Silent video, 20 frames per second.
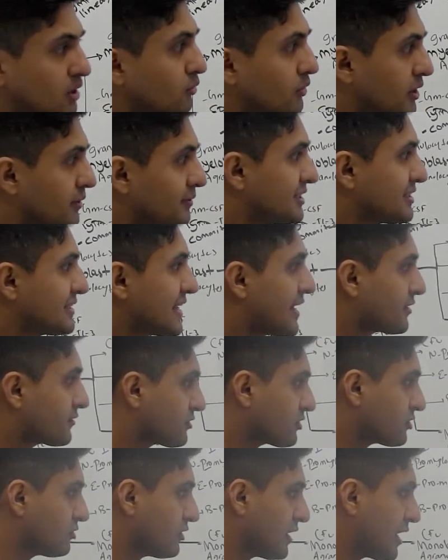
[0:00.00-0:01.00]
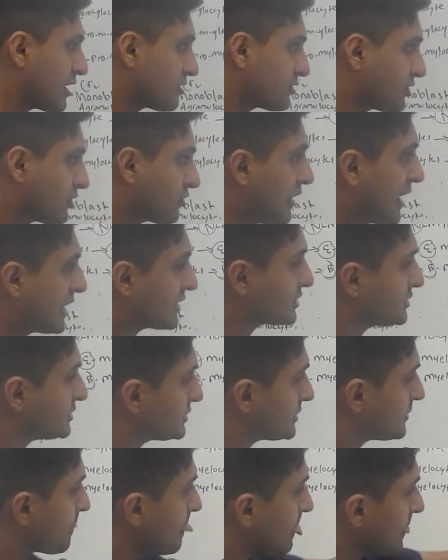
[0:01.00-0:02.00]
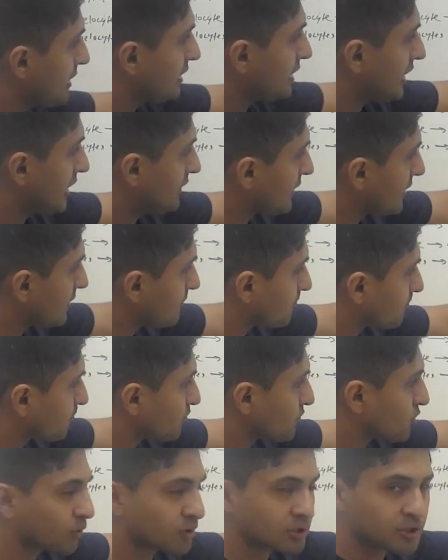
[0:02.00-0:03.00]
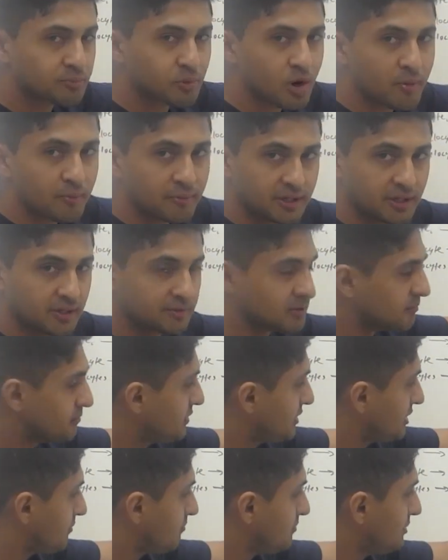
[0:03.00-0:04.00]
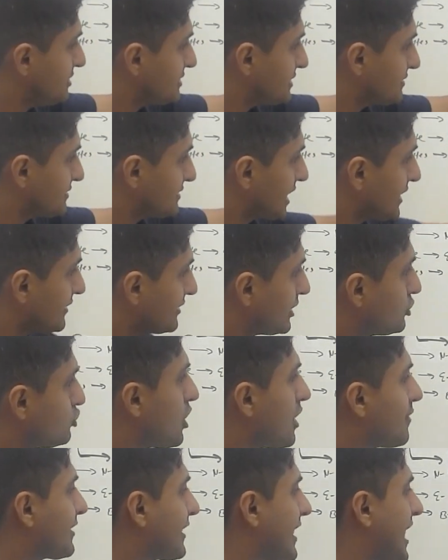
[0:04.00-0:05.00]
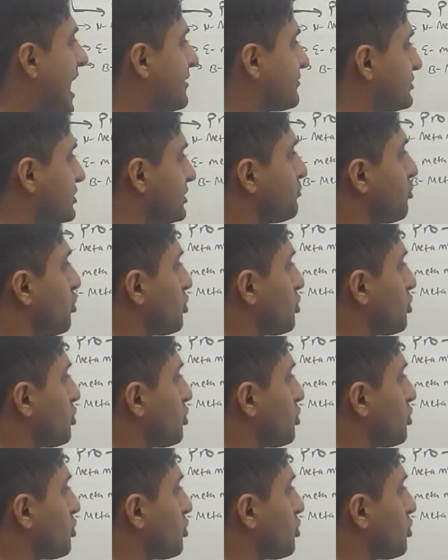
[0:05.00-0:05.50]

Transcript: like whenever there's allergic reactions. And then one of the property of the B cells are they do have like Fc